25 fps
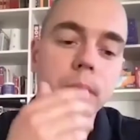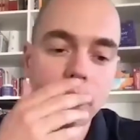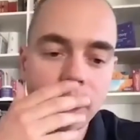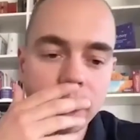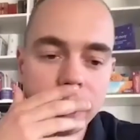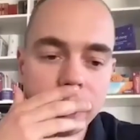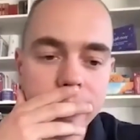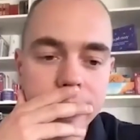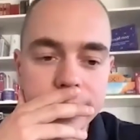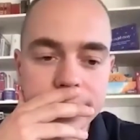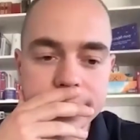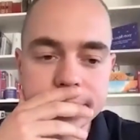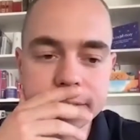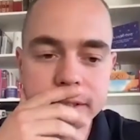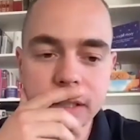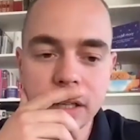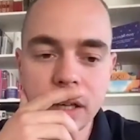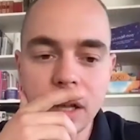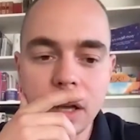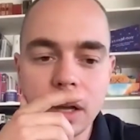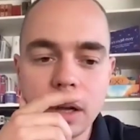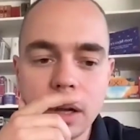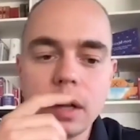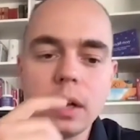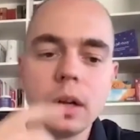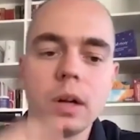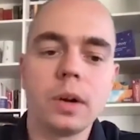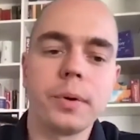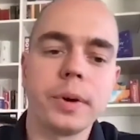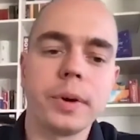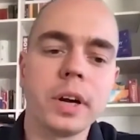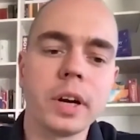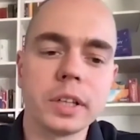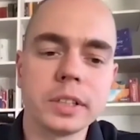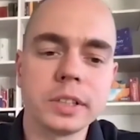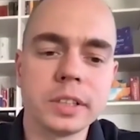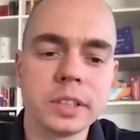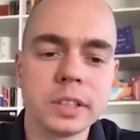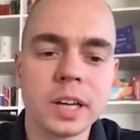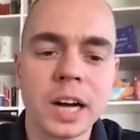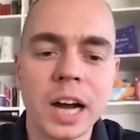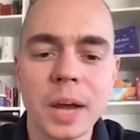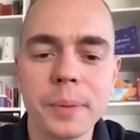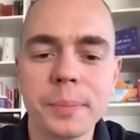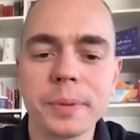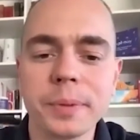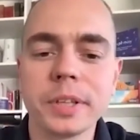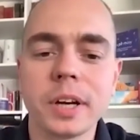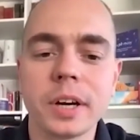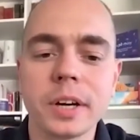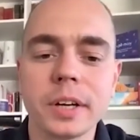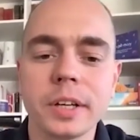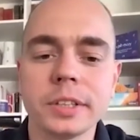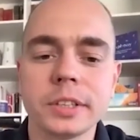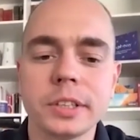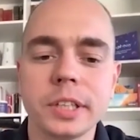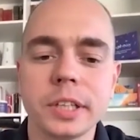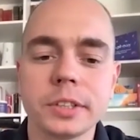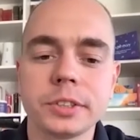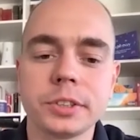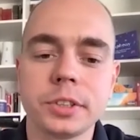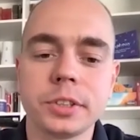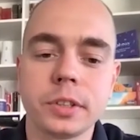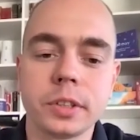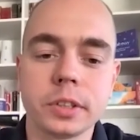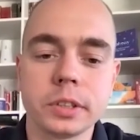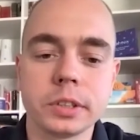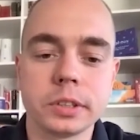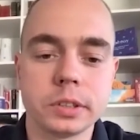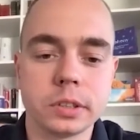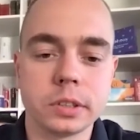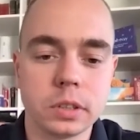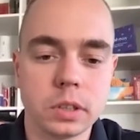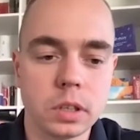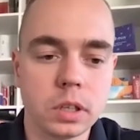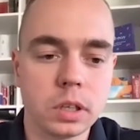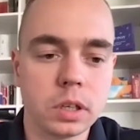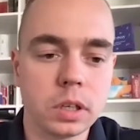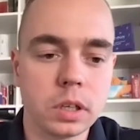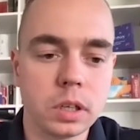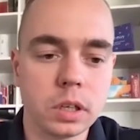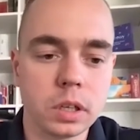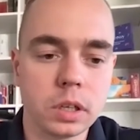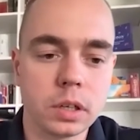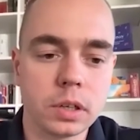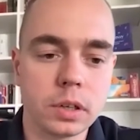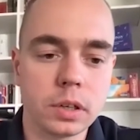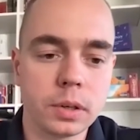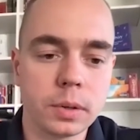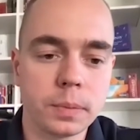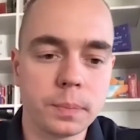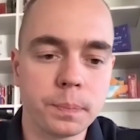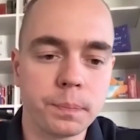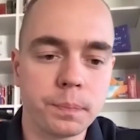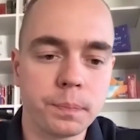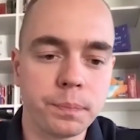And regarding the hybrid architectures, are